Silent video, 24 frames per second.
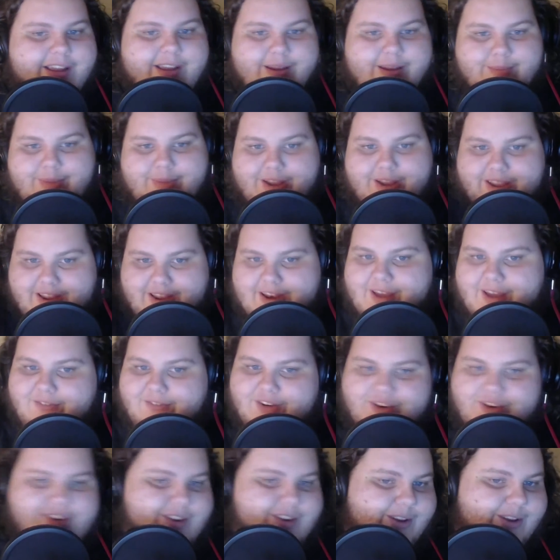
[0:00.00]
but you never
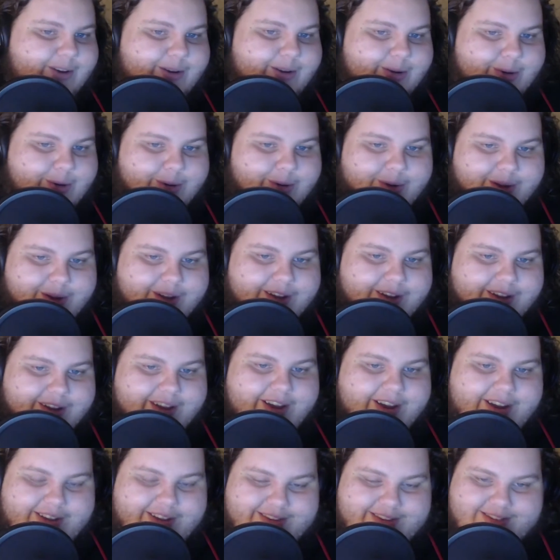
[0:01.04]
do,
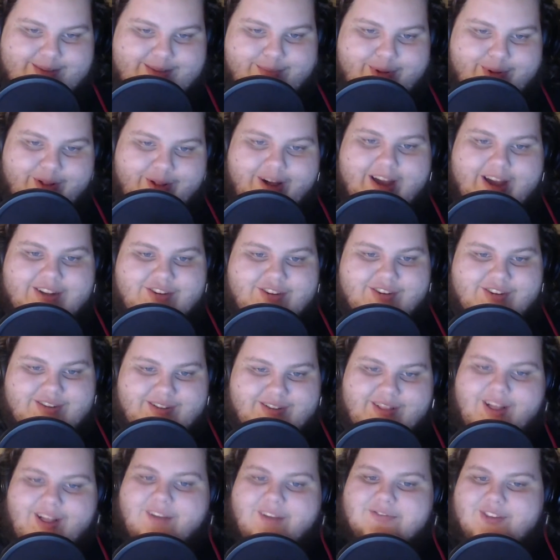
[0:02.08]
because the plot just
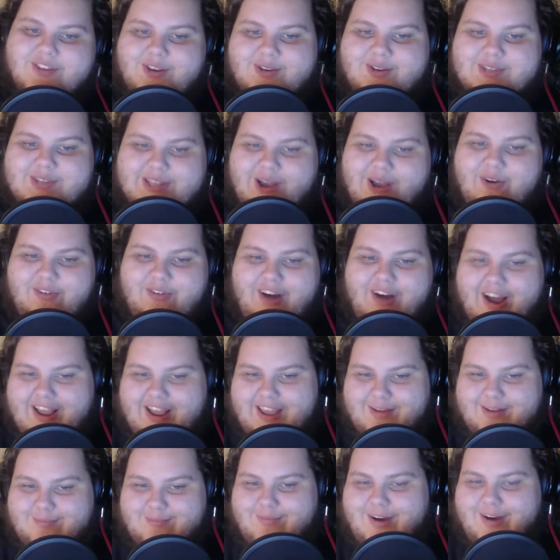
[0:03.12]
loves you so
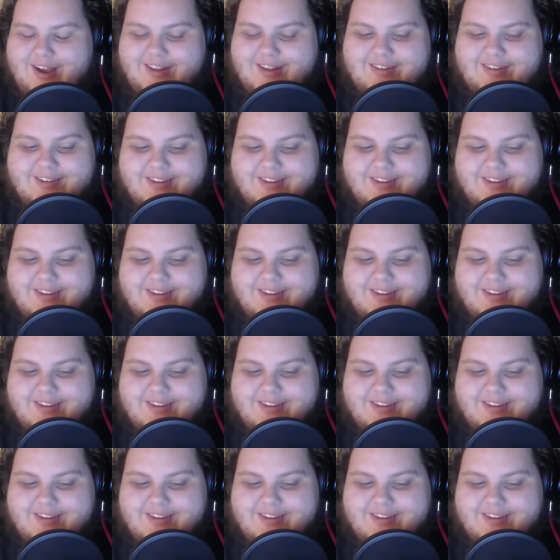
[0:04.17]
fucking much.